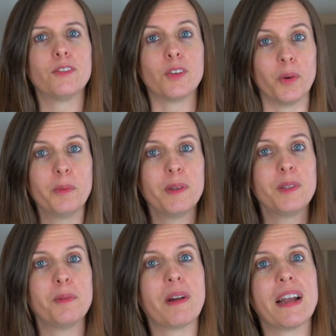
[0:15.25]
for your
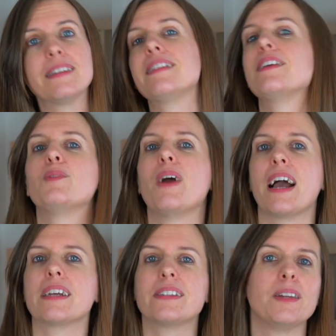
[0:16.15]
beauty brand that you
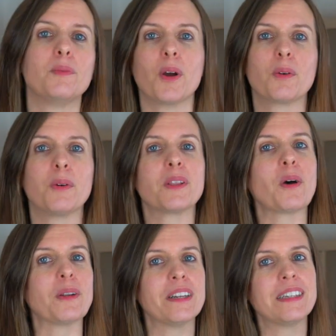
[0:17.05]
actually work with
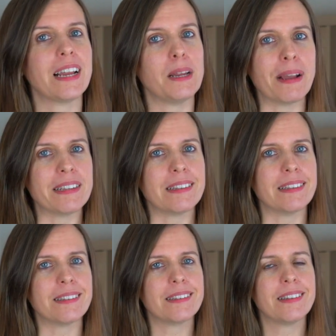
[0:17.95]
on a daily
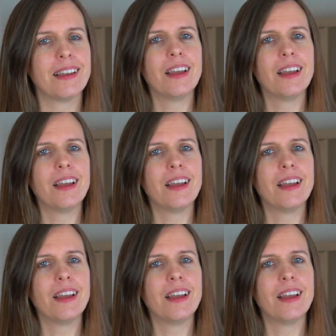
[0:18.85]
basis.